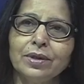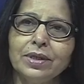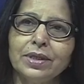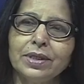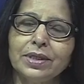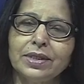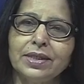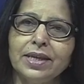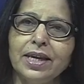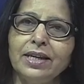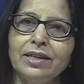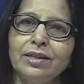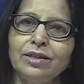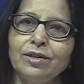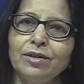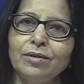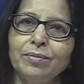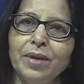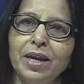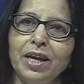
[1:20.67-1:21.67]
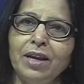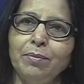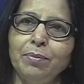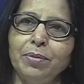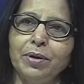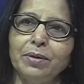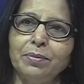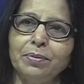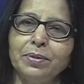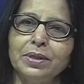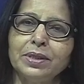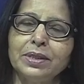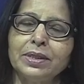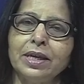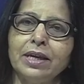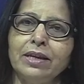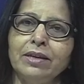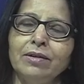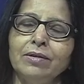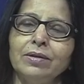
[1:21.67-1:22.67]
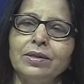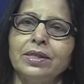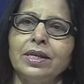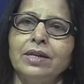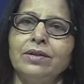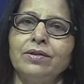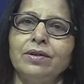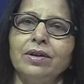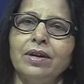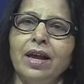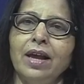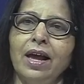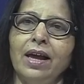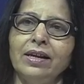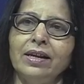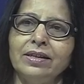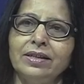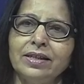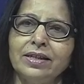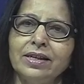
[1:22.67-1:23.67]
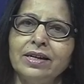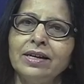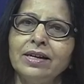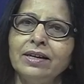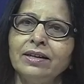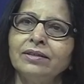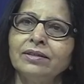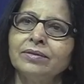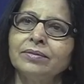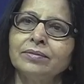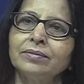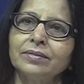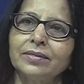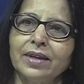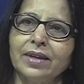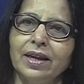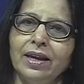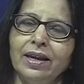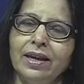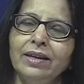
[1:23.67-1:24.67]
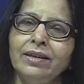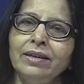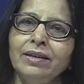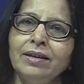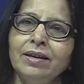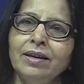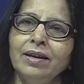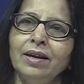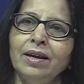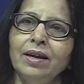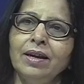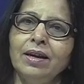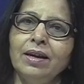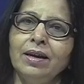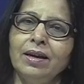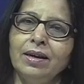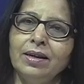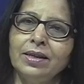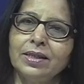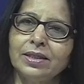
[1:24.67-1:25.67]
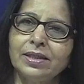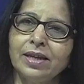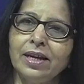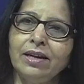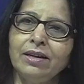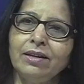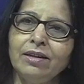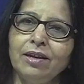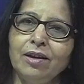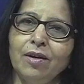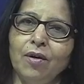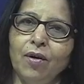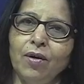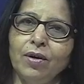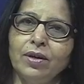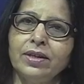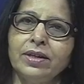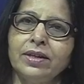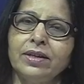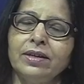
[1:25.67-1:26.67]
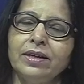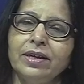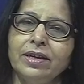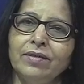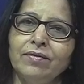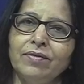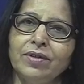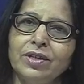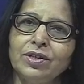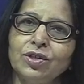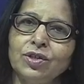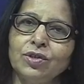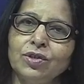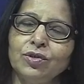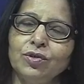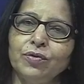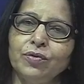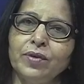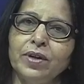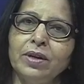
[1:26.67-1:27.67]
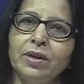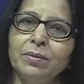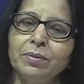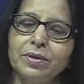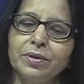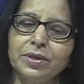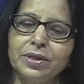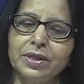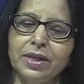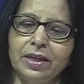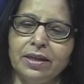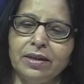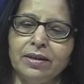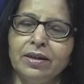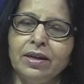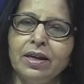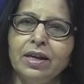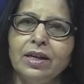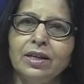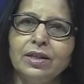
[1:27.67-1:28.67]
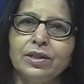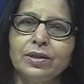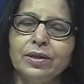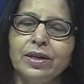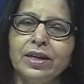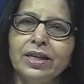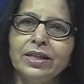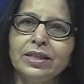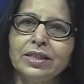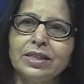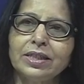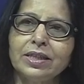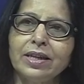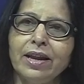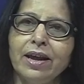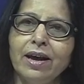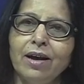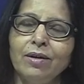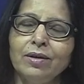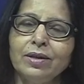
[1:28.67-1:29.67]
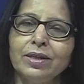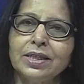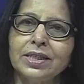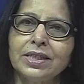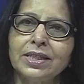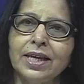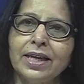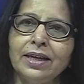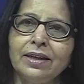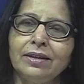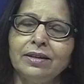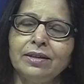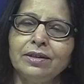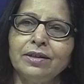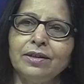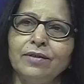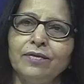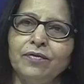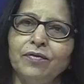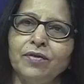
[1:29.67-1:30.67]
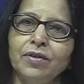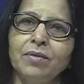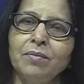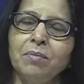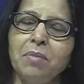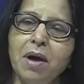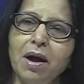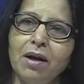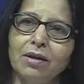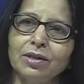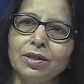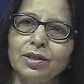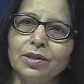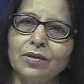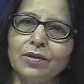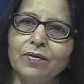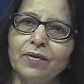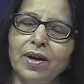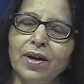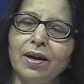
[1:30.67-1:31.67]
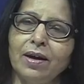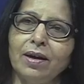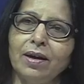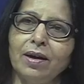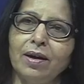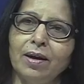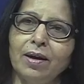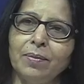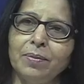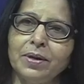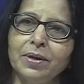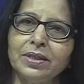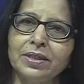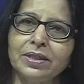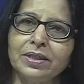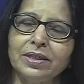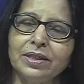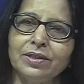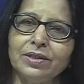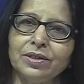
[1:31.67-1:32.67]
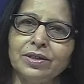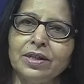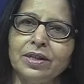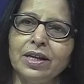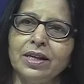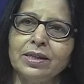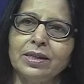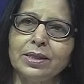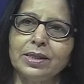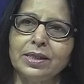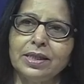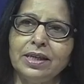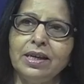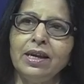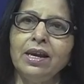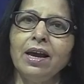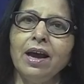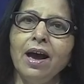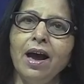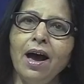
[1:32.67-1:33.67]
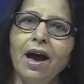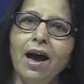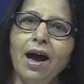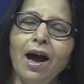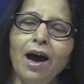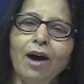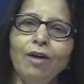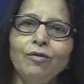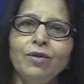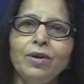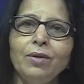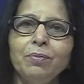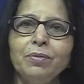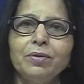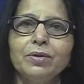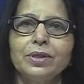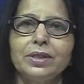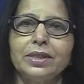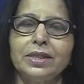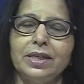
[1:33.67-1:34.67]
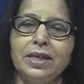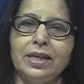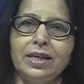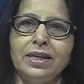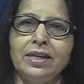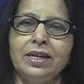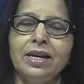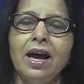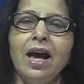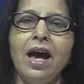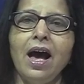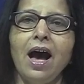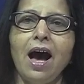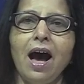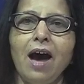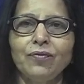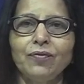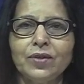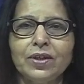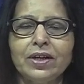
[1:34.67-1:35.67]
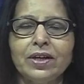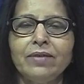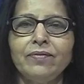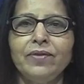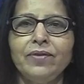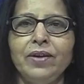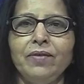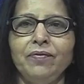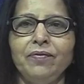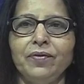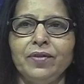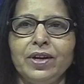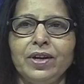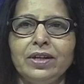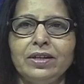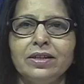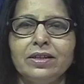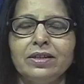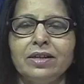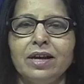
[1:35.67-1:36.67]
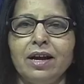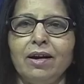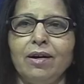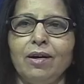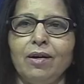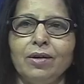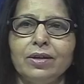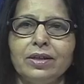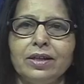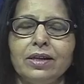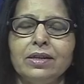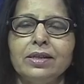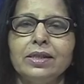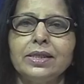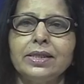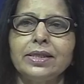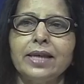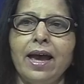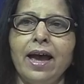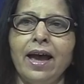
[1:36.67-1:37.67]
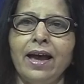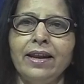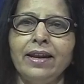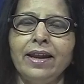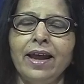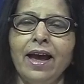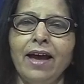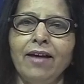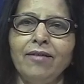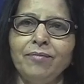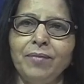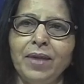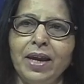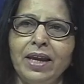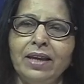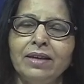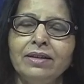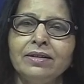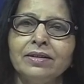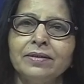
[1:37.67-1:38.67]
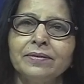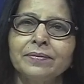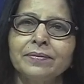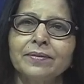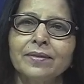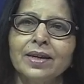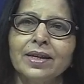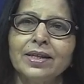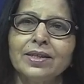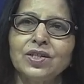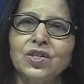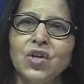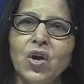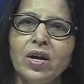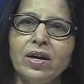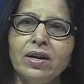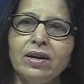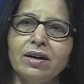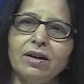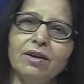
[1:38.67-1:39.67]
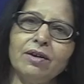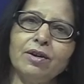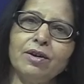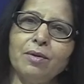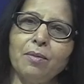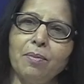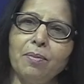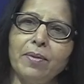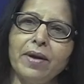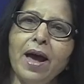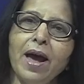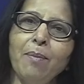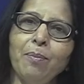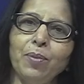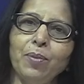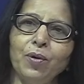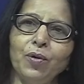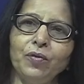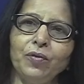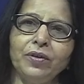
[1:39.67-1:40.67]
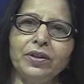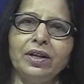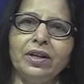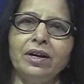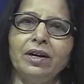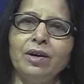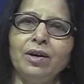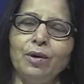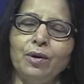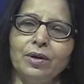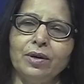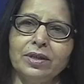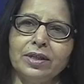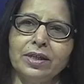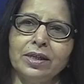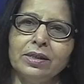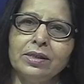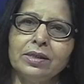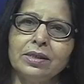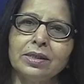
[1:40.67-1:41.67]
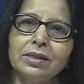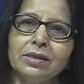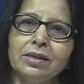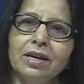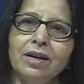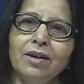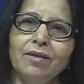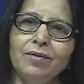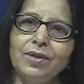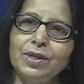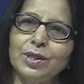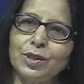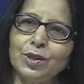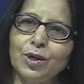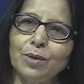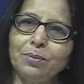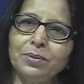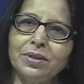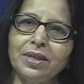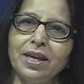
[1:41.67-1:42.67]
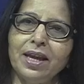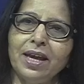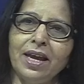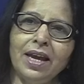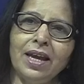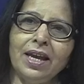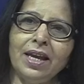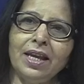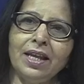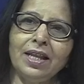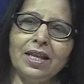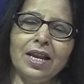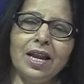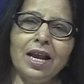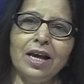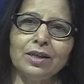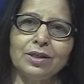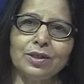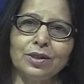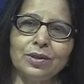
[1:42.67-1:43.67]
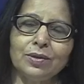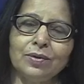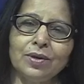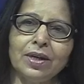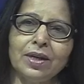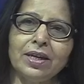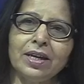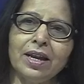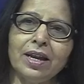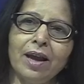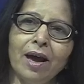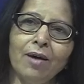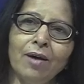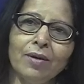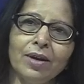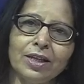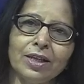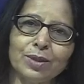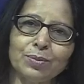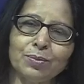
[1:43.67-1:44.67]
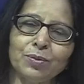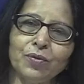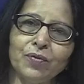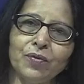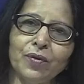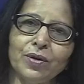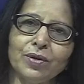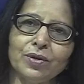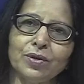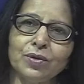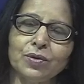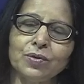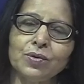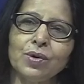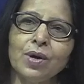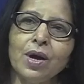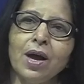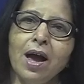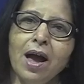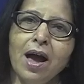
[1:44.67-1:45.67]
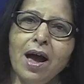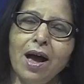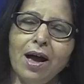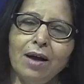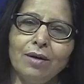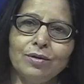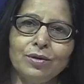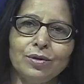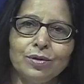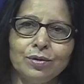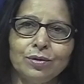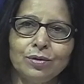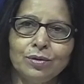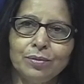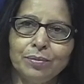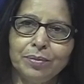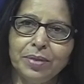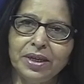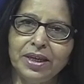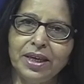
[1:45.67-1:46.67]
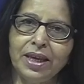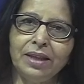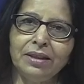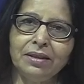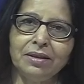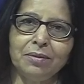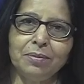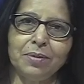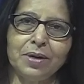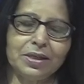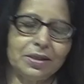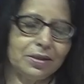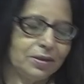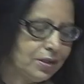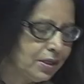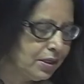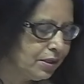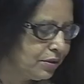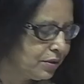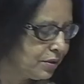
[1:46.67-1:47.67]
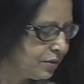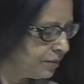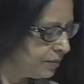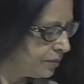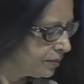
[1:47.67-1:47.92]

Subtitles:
state your main purpose and your central idea and state the order in which you will proceed. So let's now dissect the different parts of our presentation and see how we proceed after we've greeted our audience and have struck a rapport with our audience. We stopped there in the last unit. Now let's move on to how to begin the presentation.